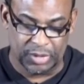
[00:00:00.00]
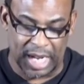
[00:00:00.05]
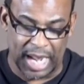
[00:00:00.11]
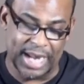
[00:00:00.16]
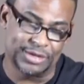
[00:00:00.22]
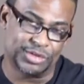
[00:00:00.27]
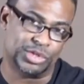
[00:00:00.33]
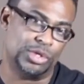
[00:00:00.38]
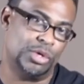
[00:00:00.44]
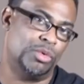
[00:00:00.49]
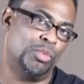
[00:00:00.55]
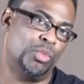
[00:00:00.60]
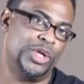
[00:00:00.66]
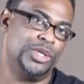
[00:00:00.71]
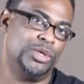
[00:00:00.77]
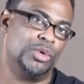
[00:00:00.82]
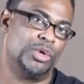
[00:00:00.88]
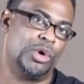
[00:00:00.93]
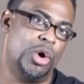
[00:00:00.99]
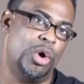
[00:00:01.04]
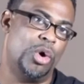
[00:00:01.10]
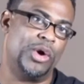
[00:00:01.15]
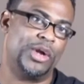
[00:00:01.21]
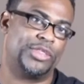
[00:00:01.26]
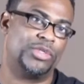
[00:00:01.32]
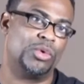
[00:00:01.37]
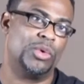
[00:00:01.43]
And so when you're
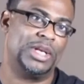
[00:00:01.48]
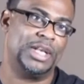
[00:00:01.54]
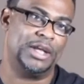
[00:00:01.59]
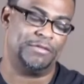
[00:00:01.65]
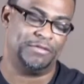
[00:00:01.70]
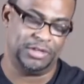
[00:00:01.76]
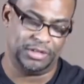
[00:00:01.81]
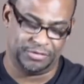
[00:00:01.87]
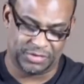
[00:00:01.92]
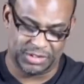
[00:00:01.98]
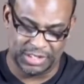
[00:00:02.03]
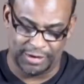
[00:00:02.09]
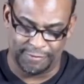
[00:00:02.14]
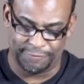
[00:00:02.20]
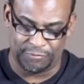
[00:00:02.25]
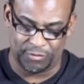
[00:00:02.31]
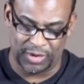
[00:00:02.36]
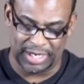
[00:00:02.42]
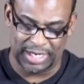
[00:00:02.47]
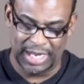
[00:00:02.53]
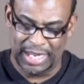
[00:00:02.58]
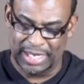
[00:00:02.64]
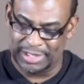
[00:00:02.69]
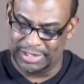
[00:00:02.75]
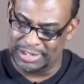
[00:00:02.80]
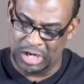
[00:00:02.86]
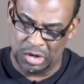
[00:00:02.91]
going through a level of suffering,
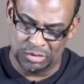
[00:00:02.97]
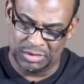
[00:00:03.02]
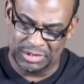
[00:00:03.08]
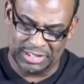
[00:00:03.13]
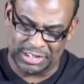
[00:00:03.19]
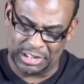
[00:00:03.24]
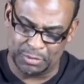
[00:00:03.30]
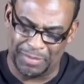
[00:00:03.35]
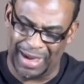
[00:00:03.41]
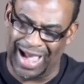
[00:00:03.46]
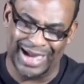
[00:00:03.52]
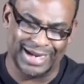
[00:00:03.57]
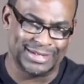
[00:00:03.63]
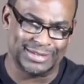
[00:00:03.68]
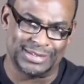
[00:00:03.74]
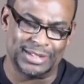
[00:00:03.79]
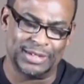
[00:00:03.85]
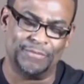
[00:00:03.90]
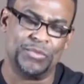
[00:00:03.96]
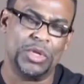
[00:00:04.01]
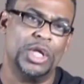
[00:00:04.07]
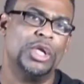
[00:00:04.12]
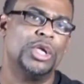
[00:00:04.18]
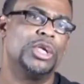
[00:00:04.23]
don't despise it.